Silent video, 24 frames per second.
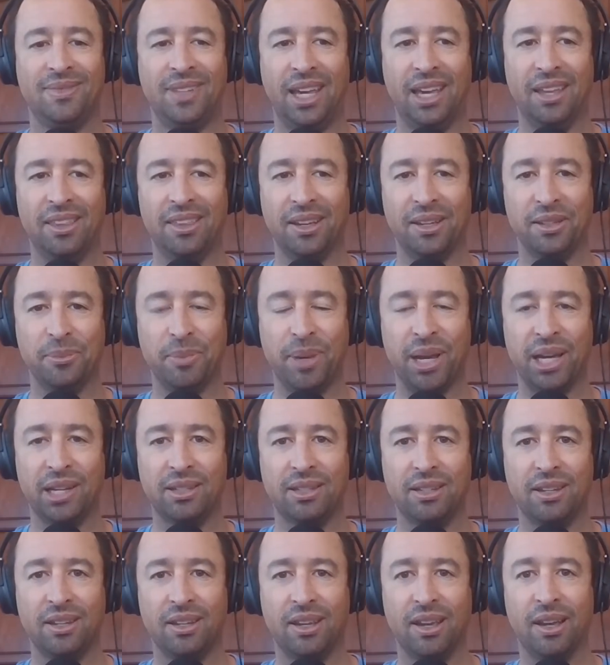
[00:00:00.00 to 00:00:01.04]
Yeah, thanks,
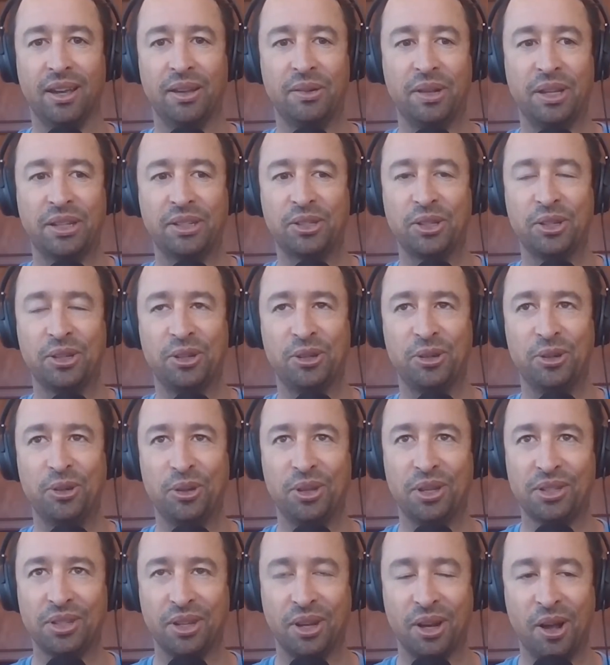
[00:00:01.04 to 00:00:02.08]
Max. Uh, it's good to do
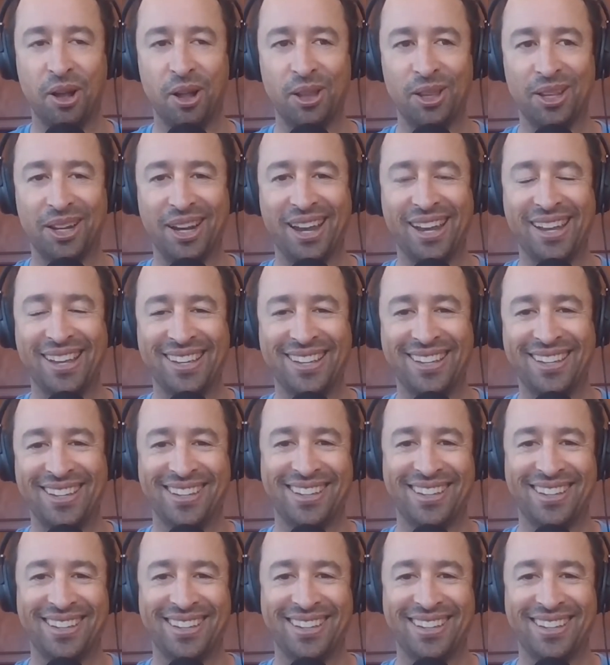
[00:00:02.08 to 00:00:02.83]
this on a holiday.